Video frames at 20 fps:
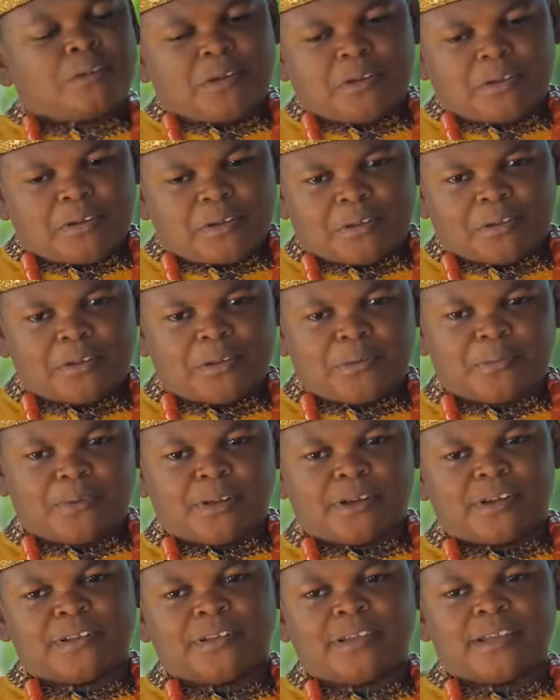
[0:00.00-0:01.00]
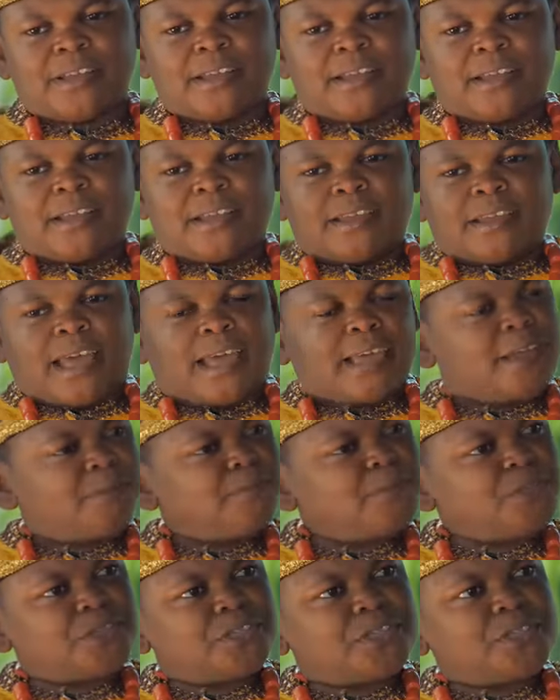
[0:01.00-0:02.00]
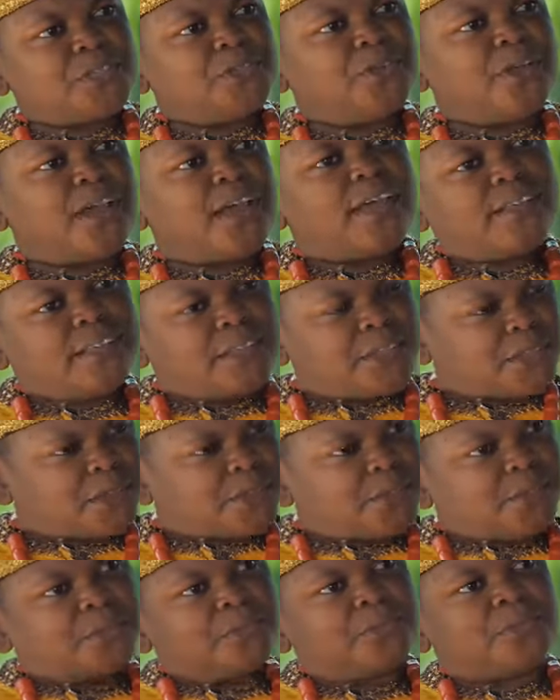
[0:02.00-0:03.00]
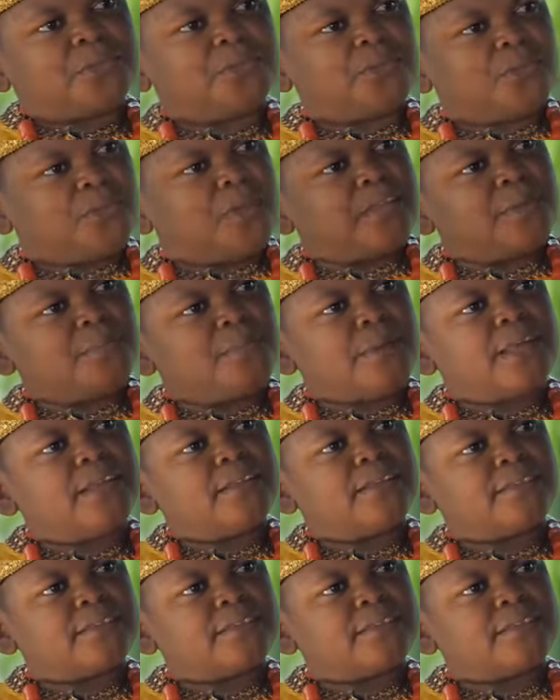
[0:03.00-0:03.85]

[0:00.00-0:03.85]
No, no, no, don't worry. Ah. I came to see you. I heard you you were in the